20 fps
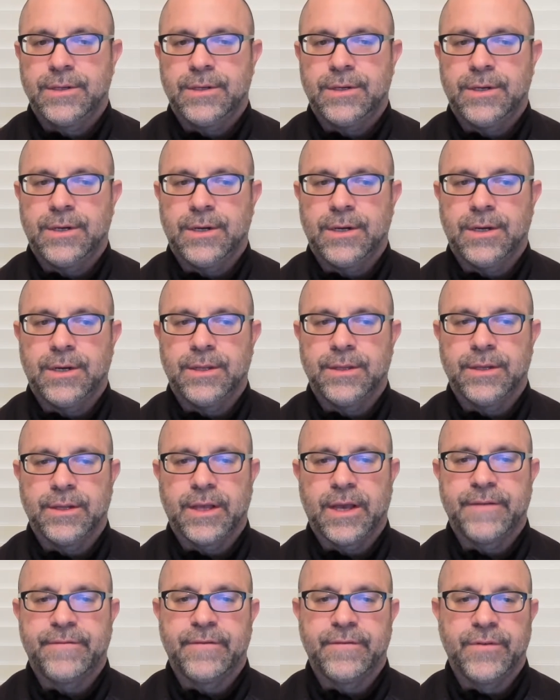and the
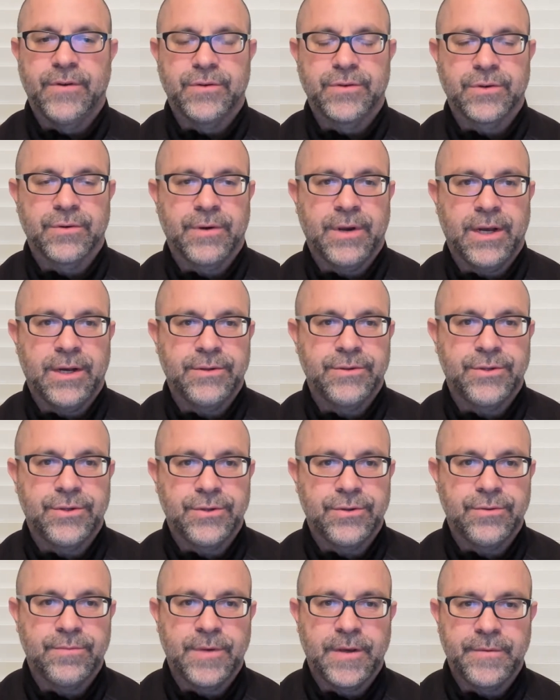life of those around
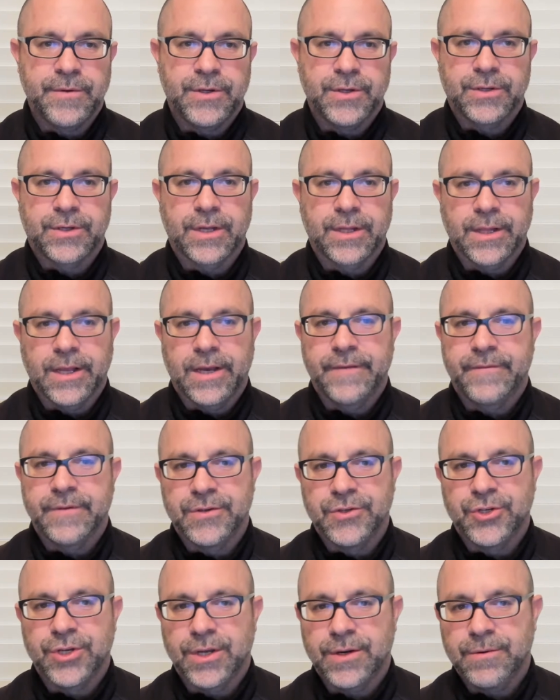you, maybe just on life
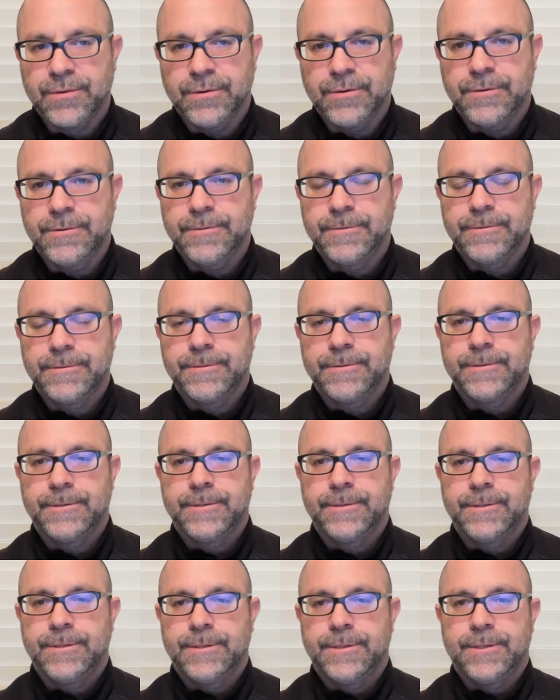in general.
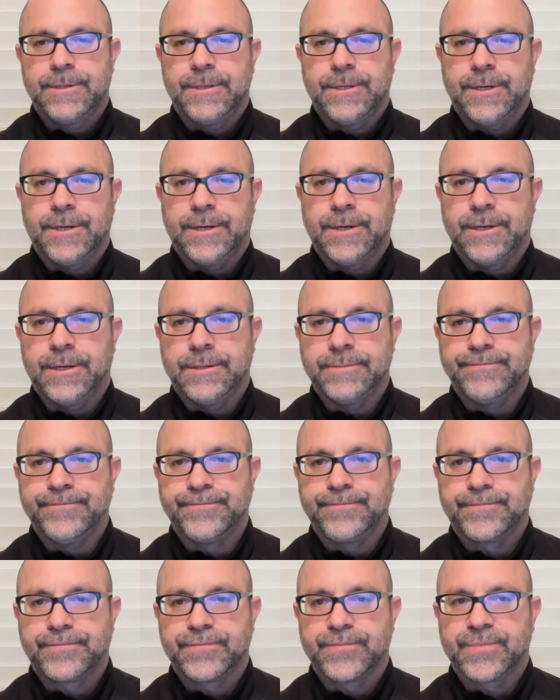
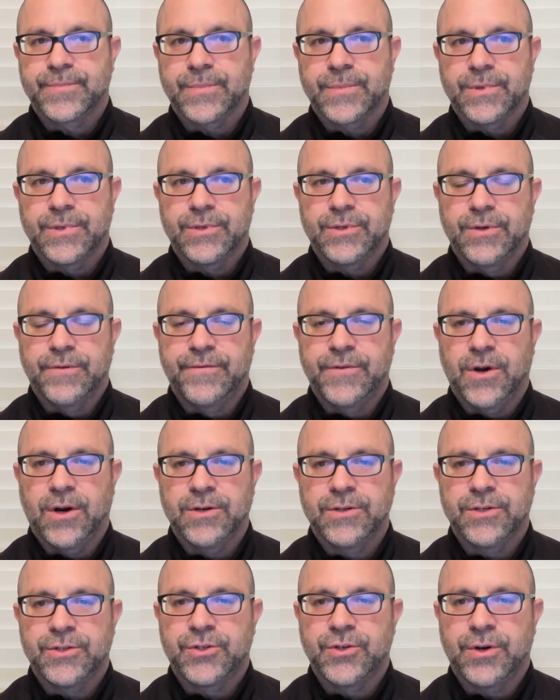So if you
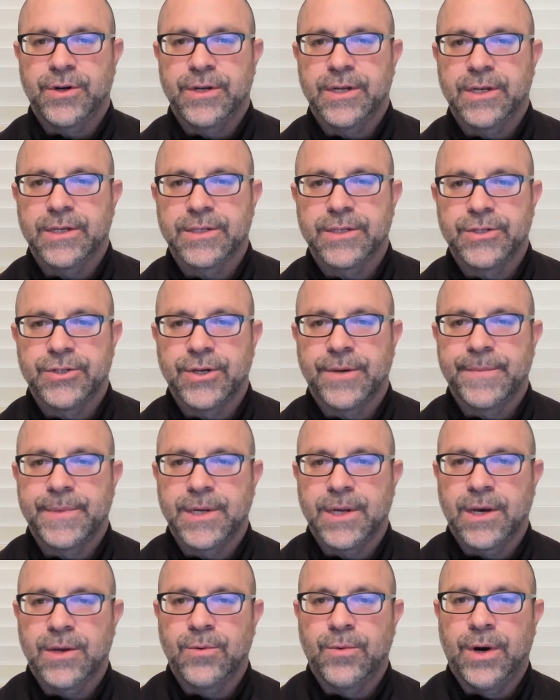are just joining us and jumping
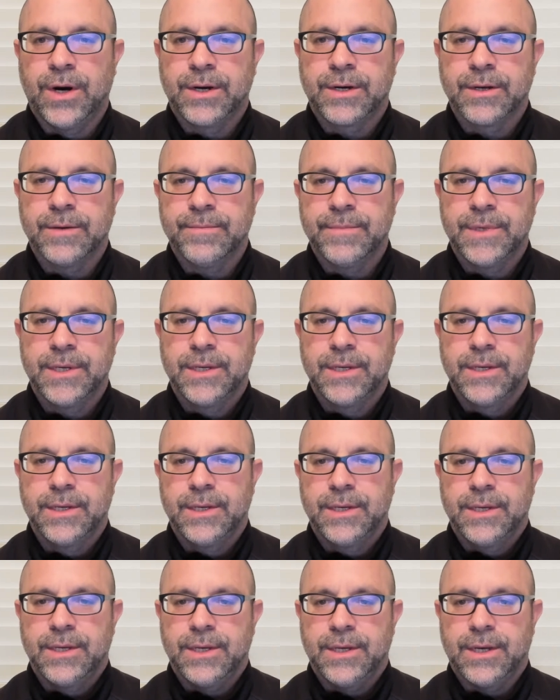on, welcome.
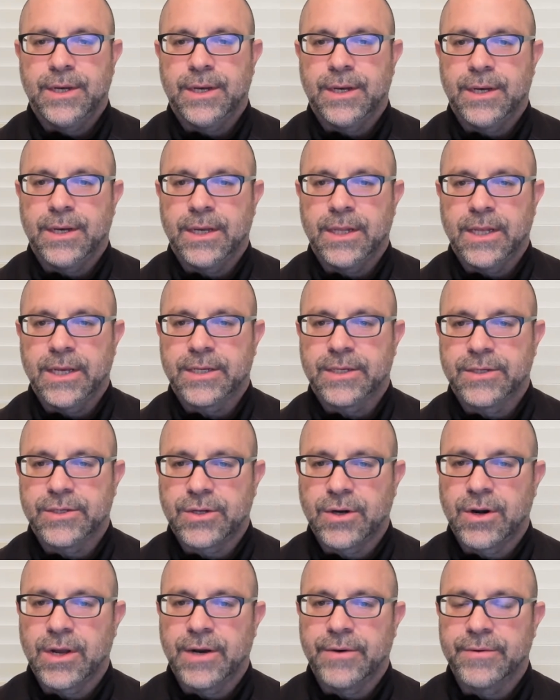I'd like to
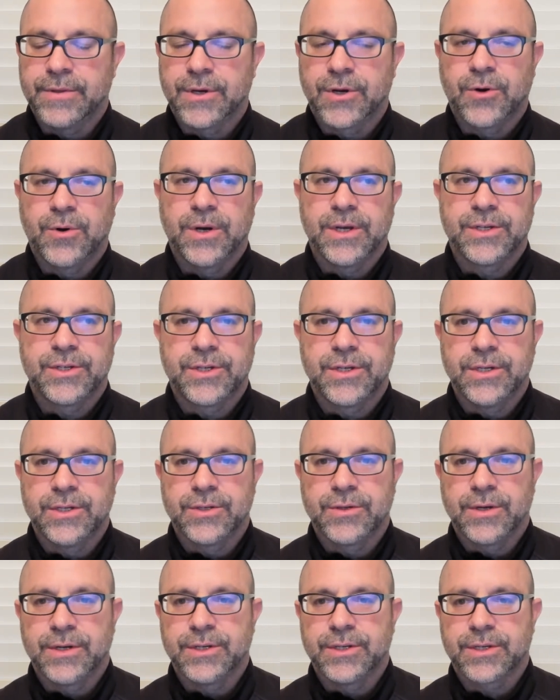start out with a question.
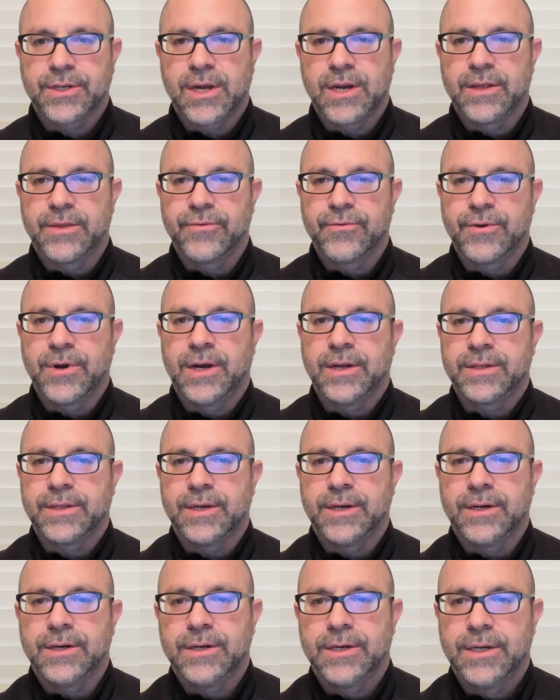So I just kind of threw out
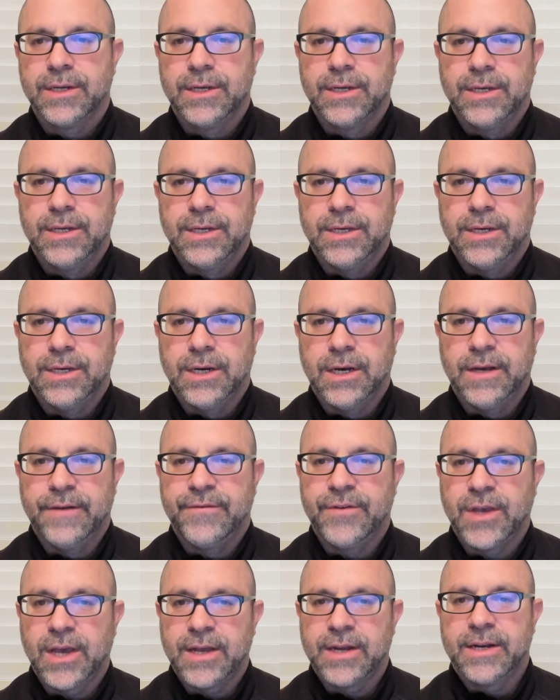there, have
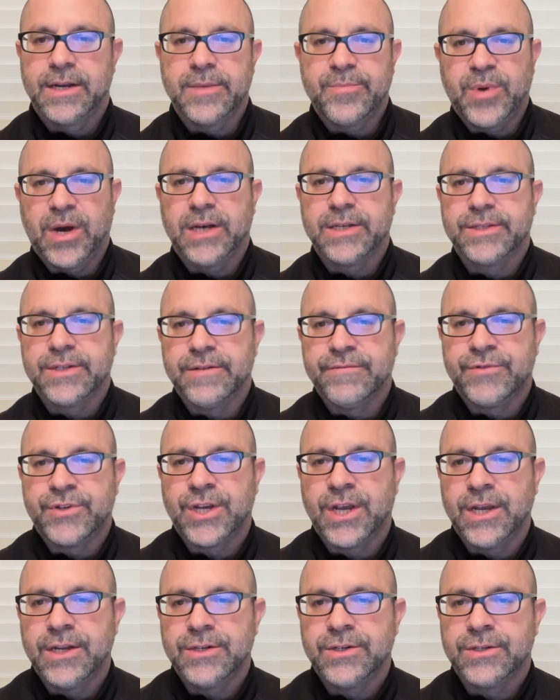you had any positive
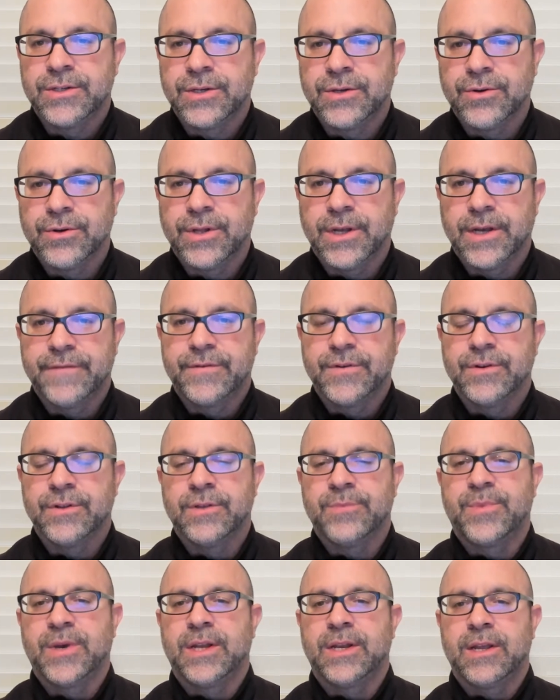changes in your life during
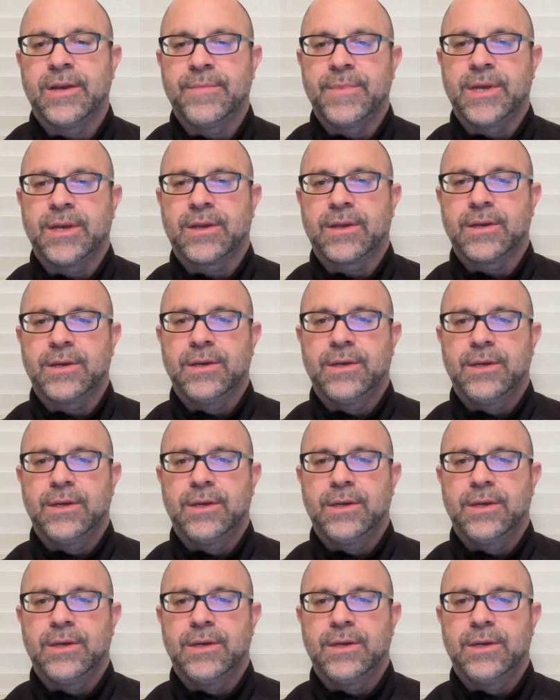the pandemic,